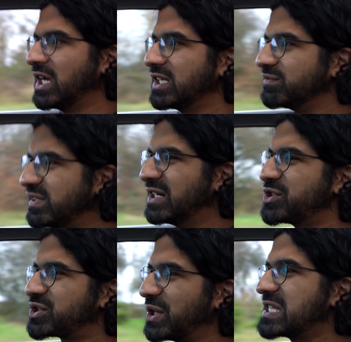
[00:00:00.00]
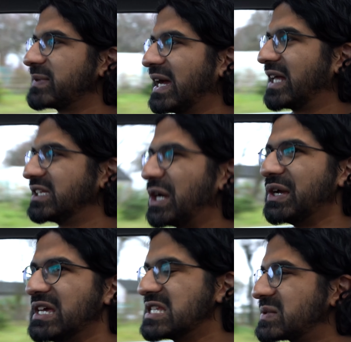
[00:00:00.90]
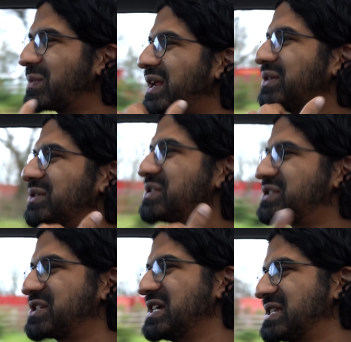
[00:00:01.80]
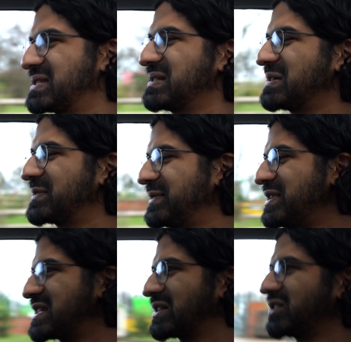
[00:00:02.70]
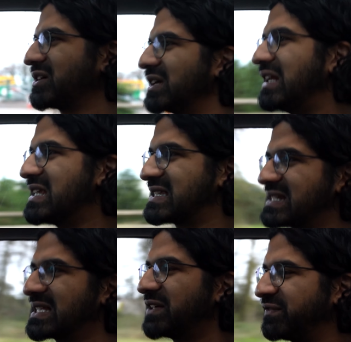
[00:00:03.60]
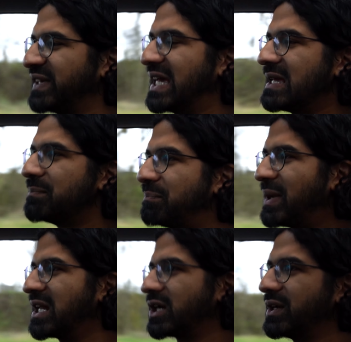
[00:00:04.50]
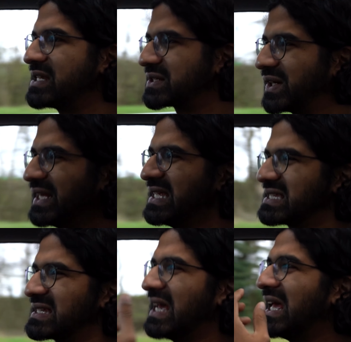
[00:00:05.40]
The real joy to be had though is when you're just cruising along, you're listening to that V8 bellow. It's got this